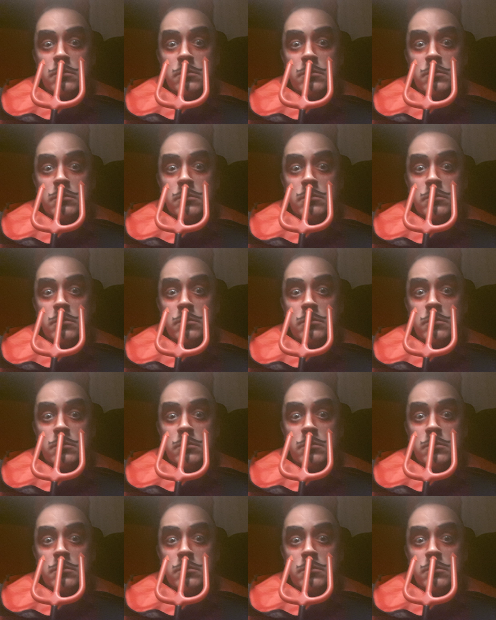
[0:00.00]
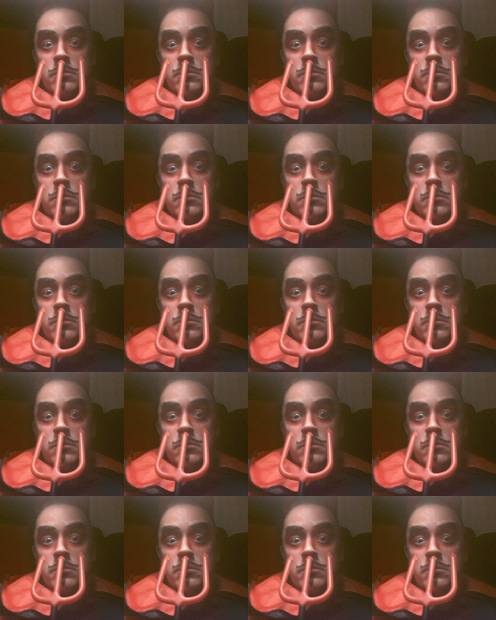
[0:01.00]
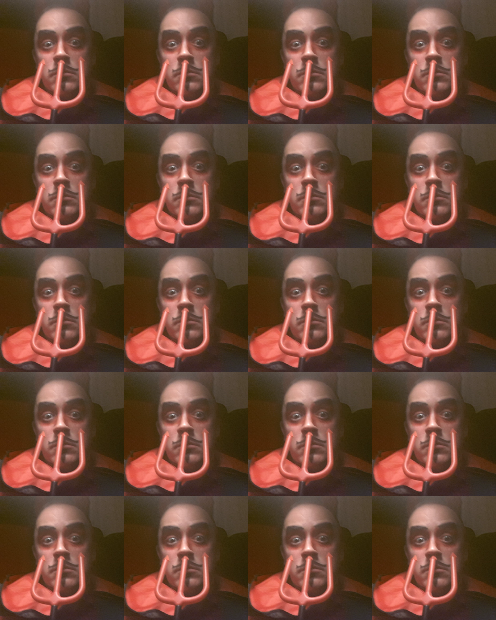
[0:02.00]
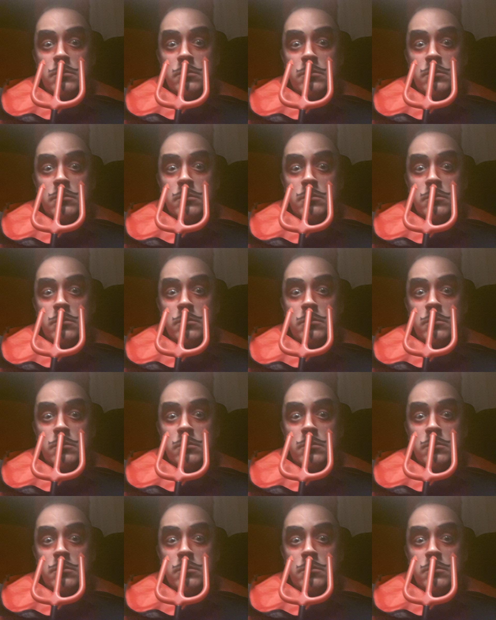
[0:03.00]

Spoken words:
(no lip movement)